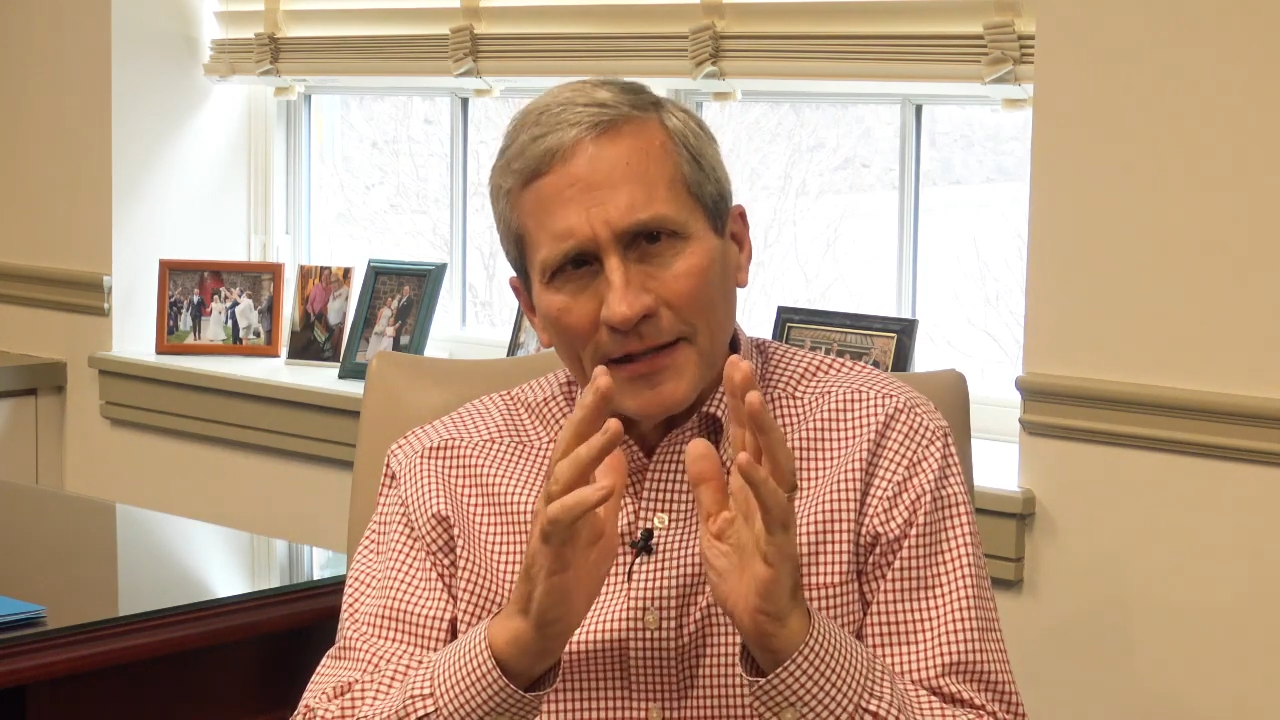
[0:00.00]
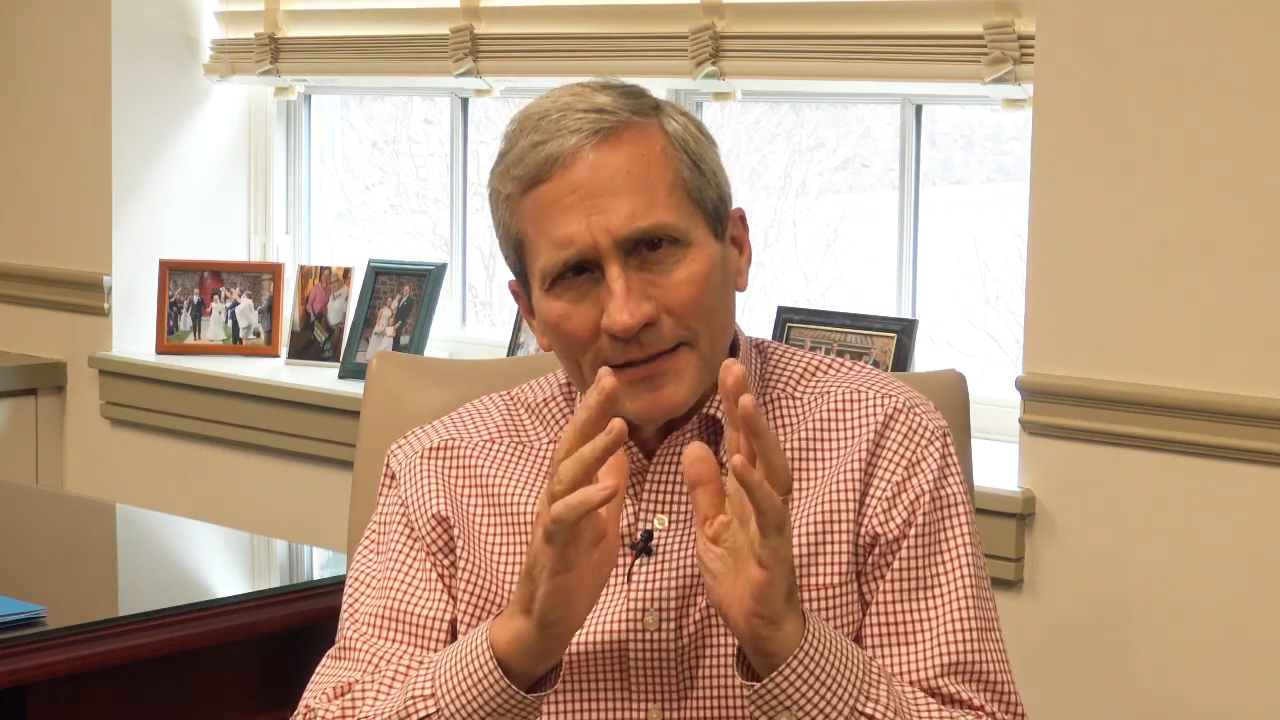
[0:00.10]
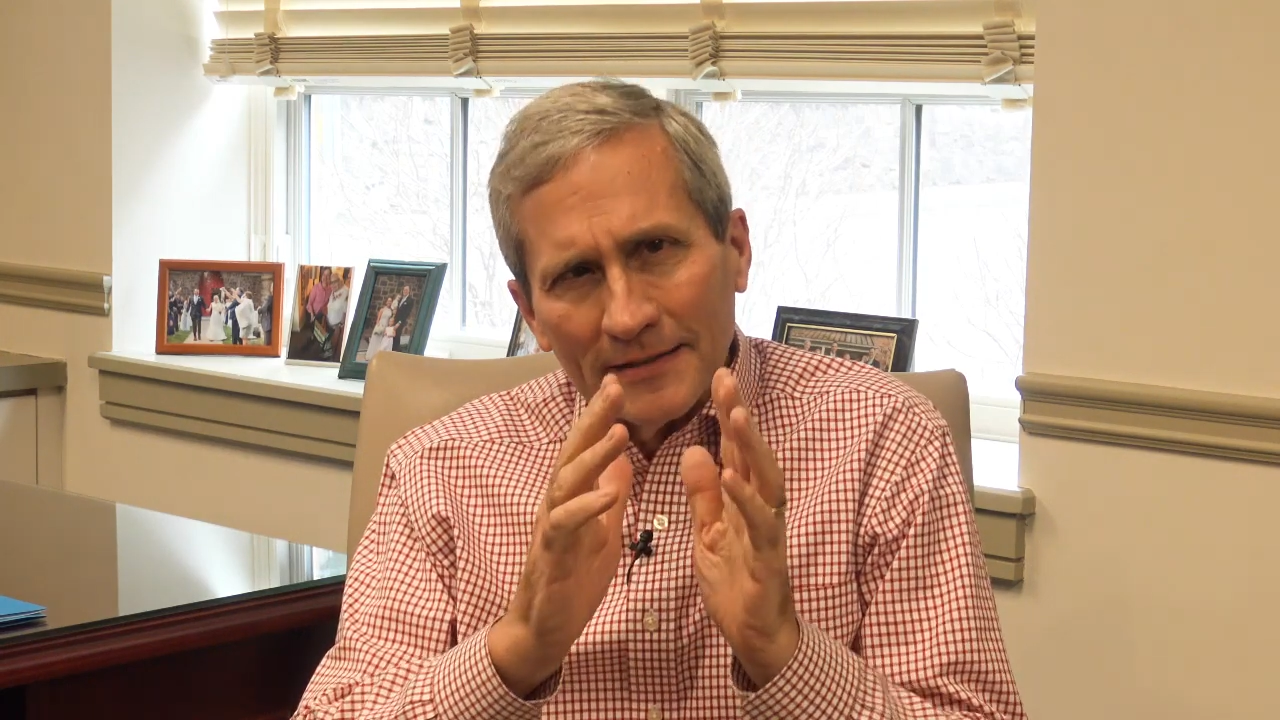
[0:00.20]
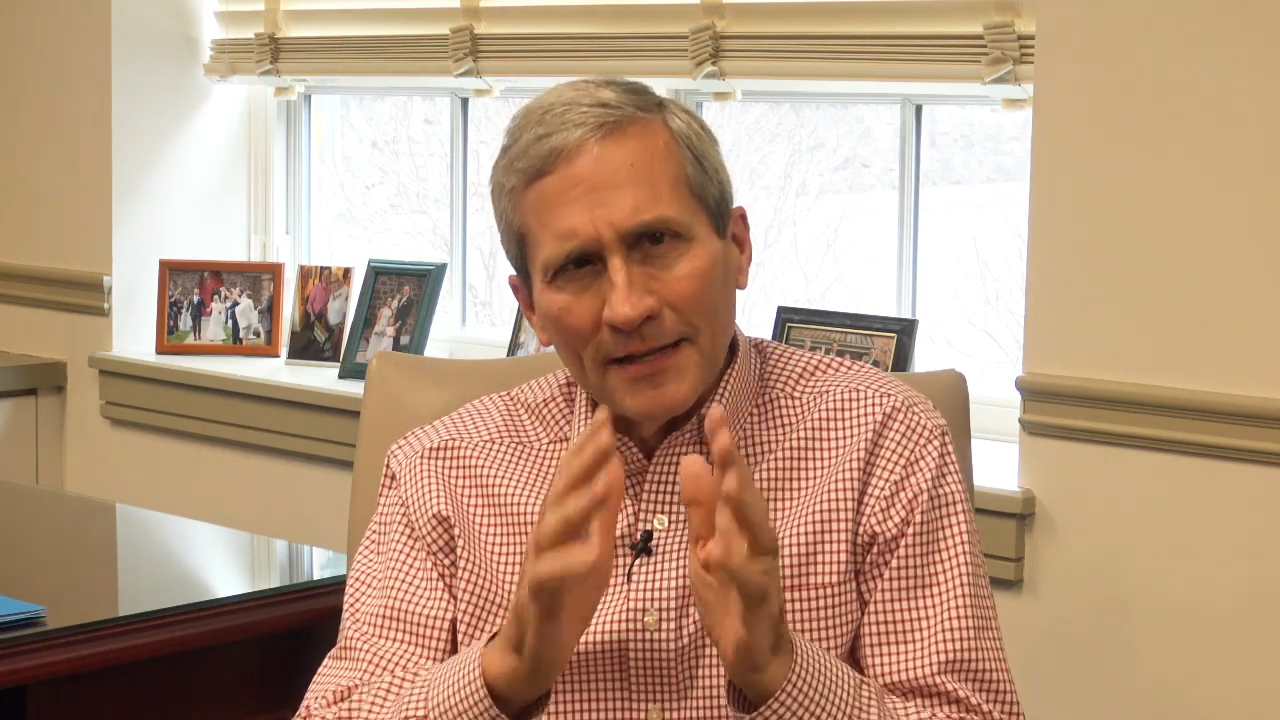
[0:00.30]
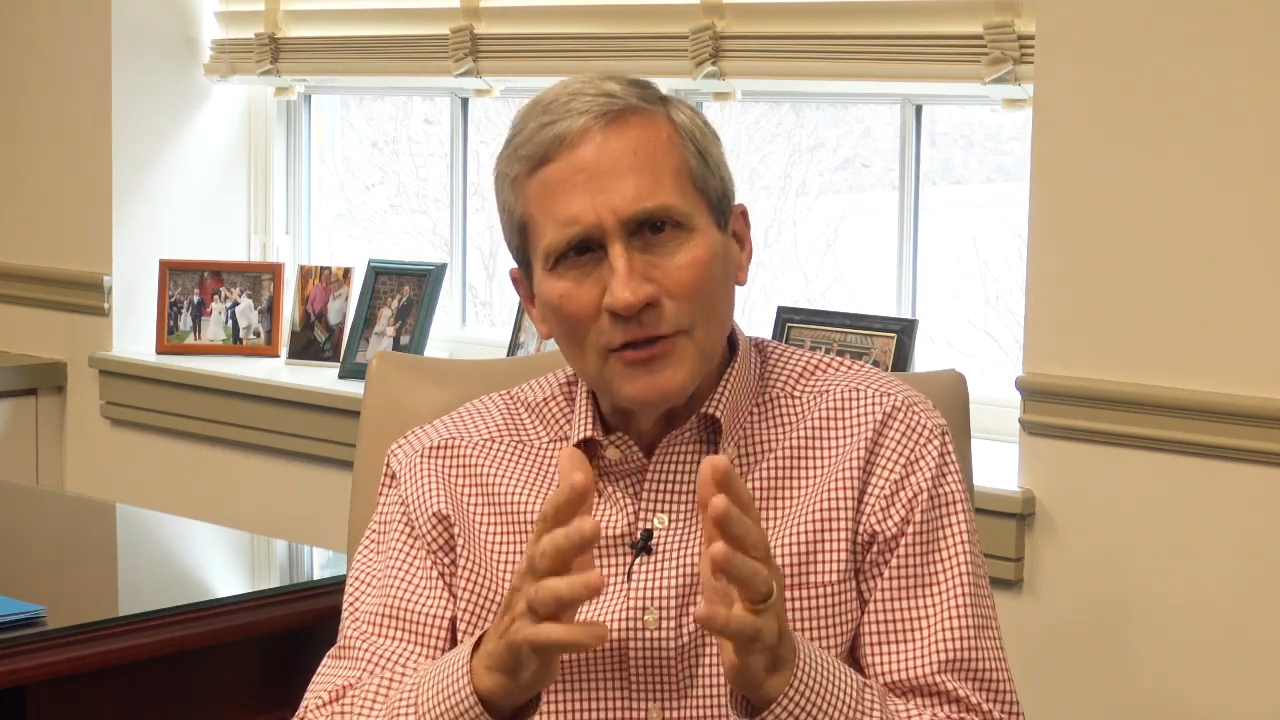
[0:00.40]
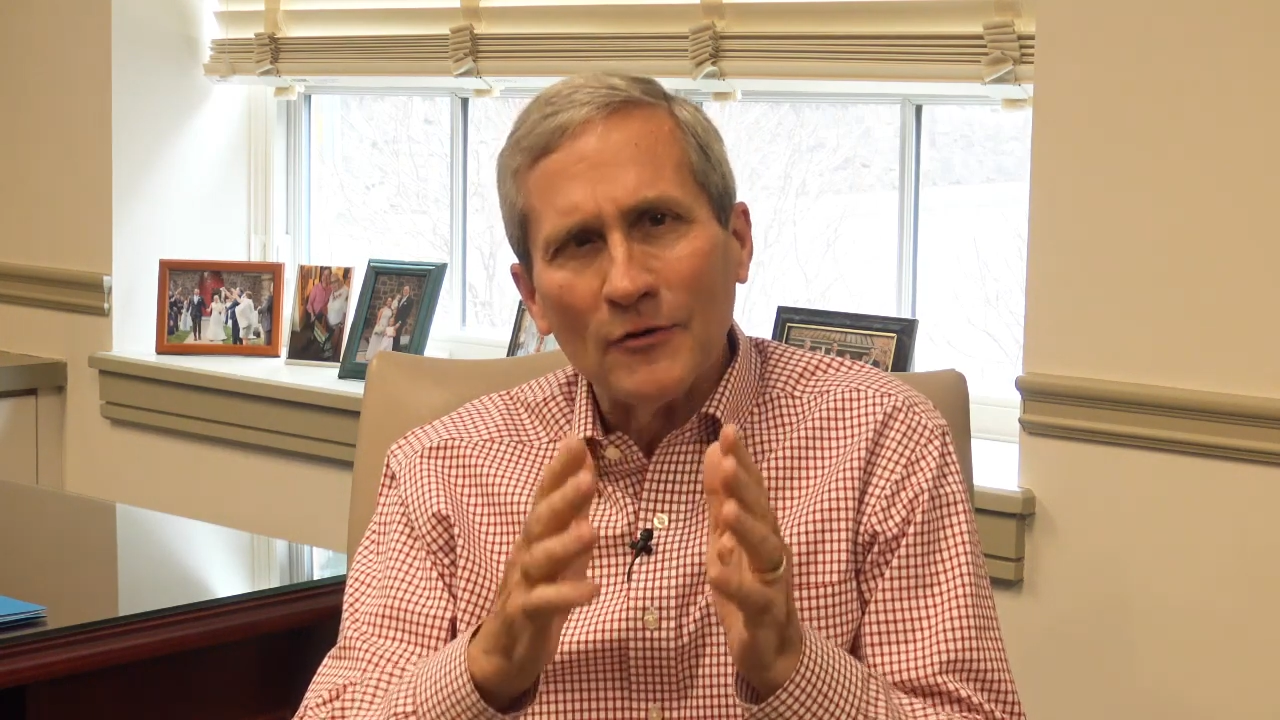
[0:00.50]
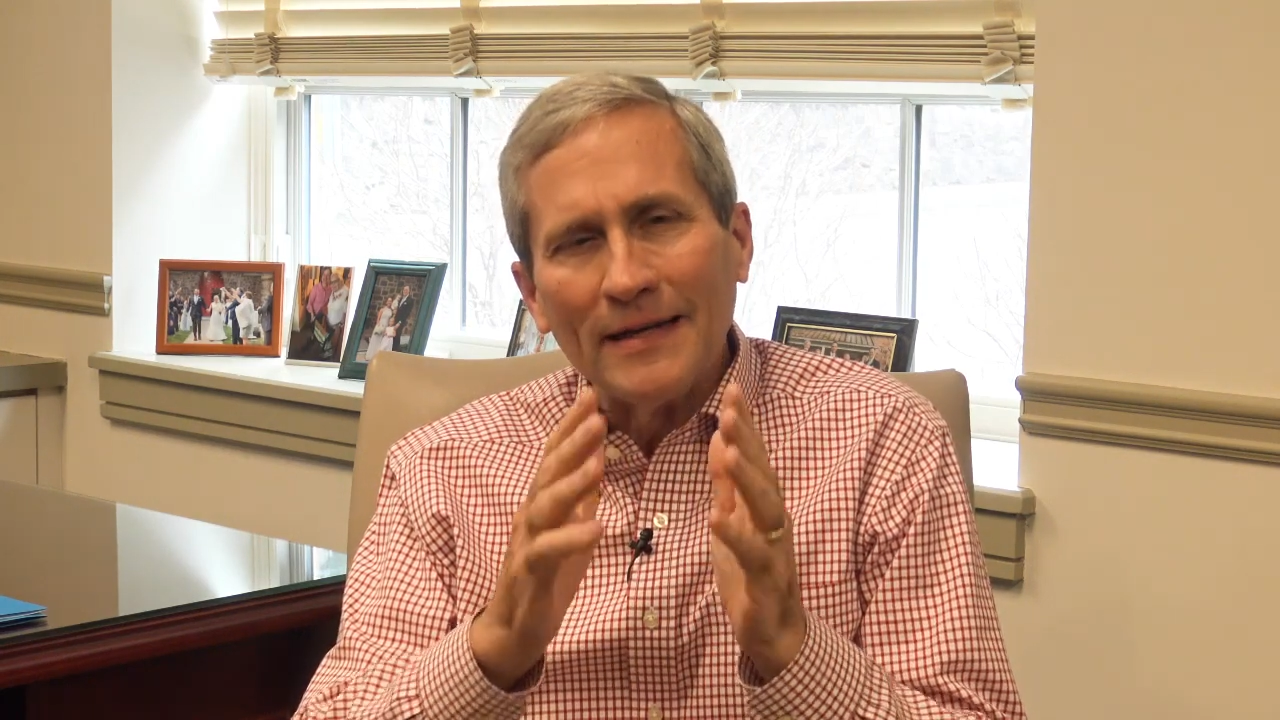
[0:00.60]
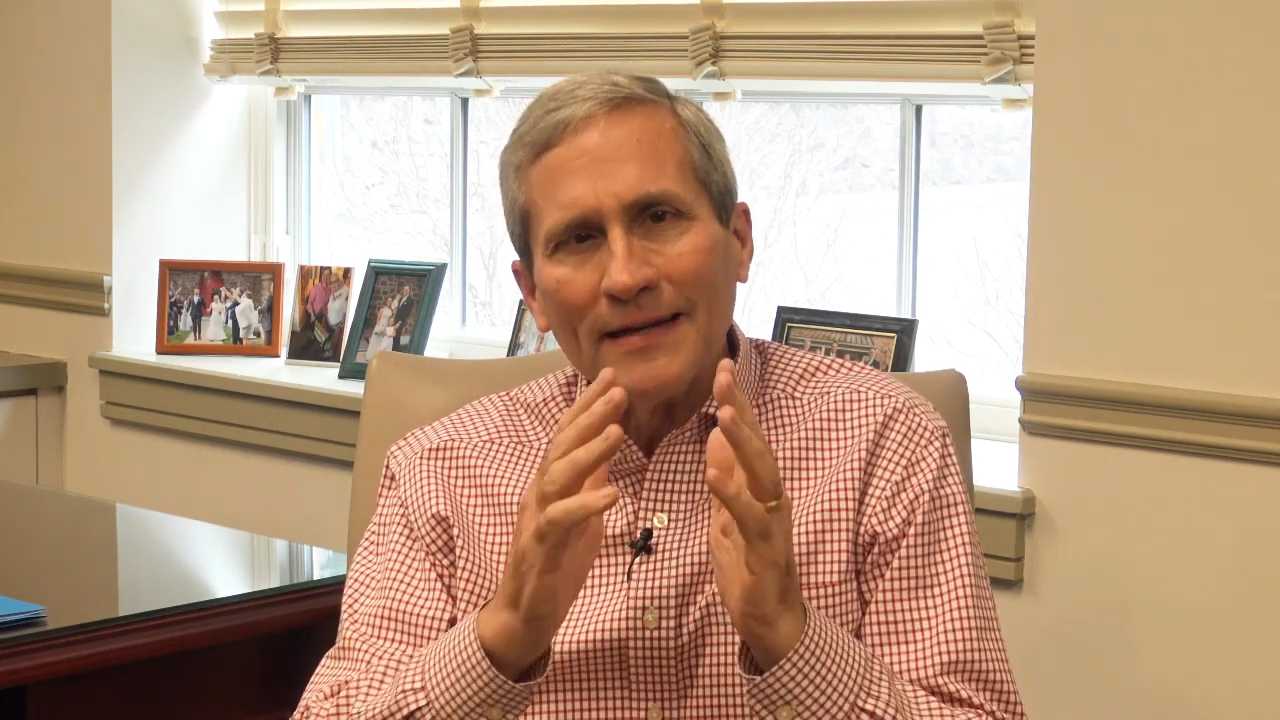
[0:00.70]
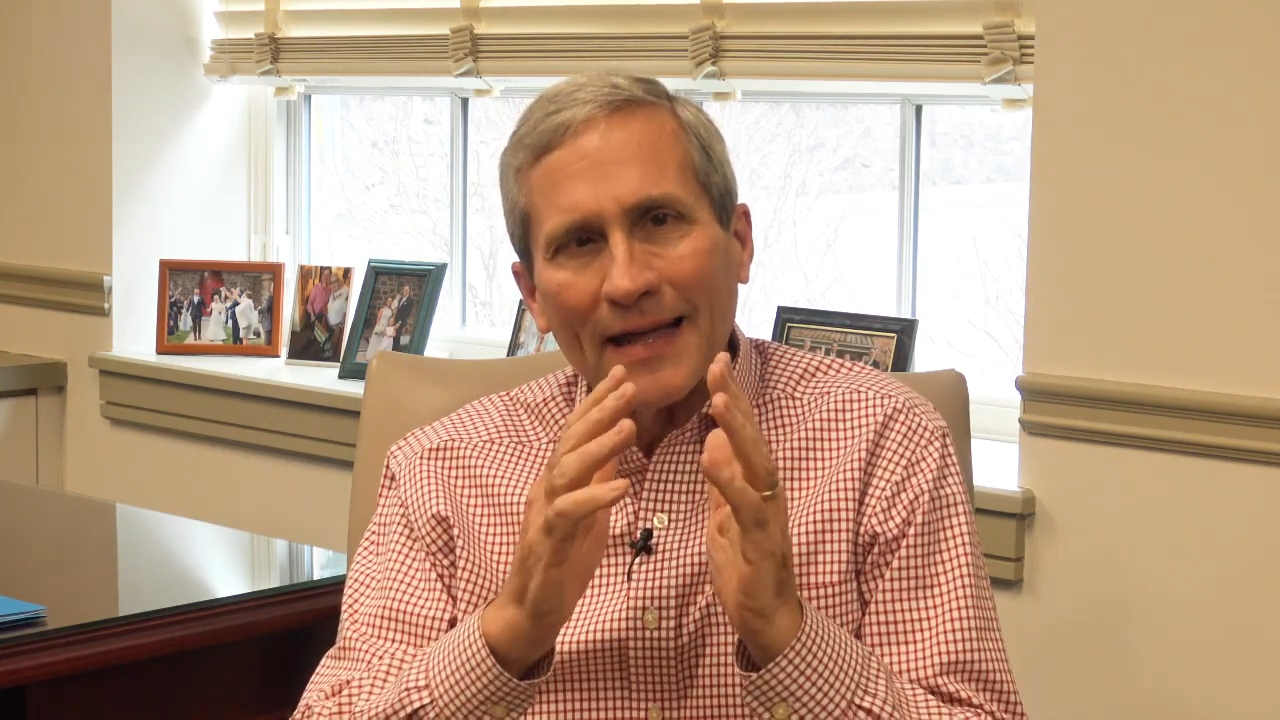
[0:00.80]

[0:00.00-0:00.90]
continuing